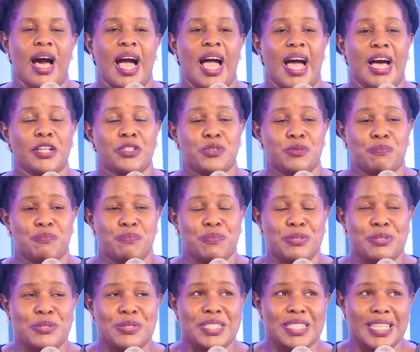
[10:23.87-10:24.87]
I had to
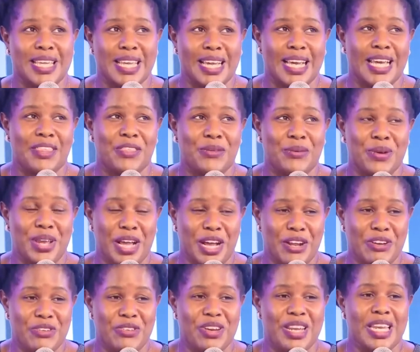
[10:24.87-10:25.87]
take
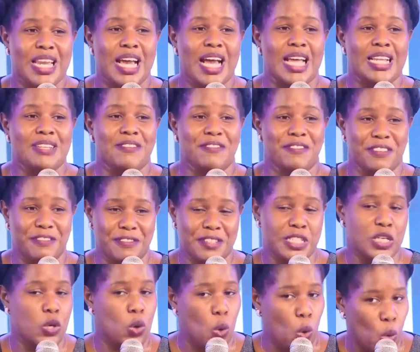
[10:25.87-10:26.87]

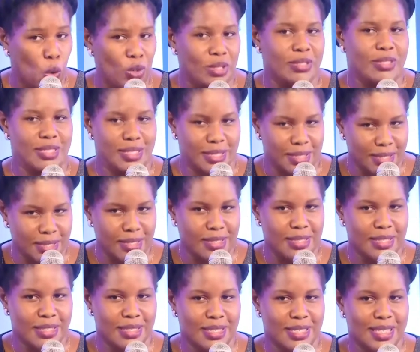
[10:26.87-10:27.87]
350 calls
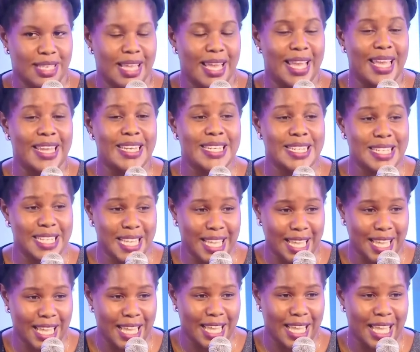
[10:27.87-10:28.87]
a
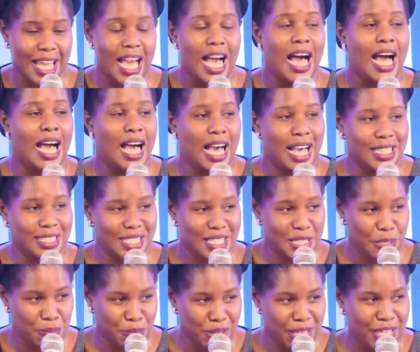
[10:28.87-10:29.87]
day, as in
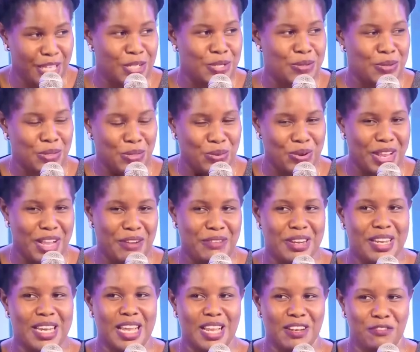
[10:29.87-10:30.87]
speaking to
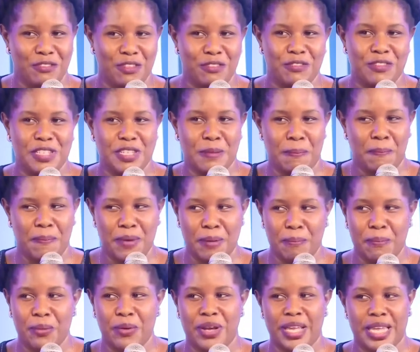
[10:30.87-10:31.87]
350
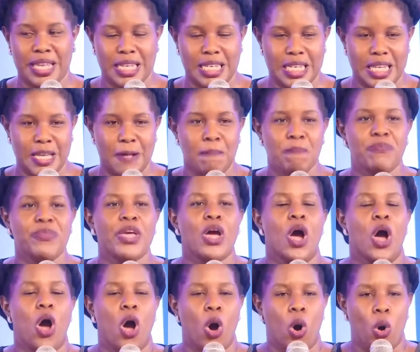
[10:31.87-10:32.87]
people a day,
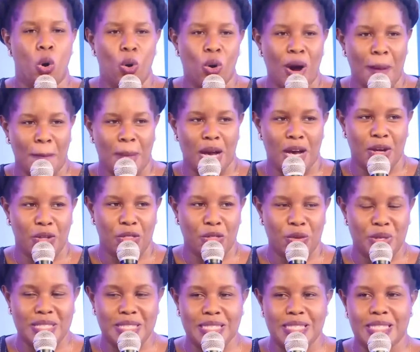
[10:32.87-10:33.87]
who among
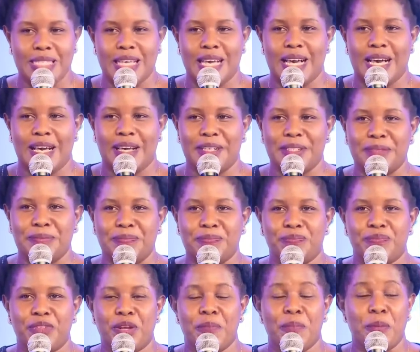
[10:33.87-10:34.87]
those
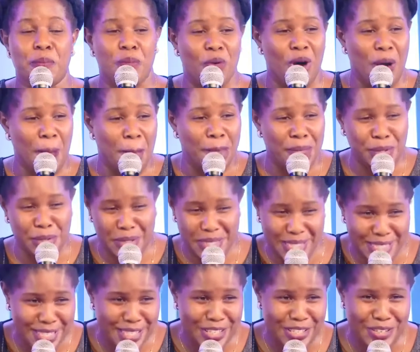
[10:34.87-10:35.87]
people
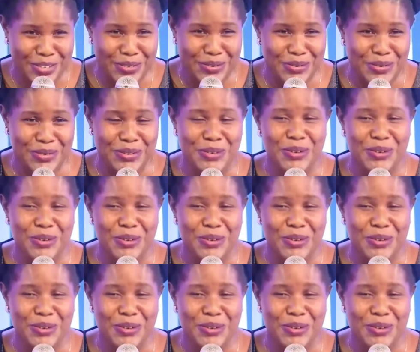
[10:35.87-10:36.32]
abusing you,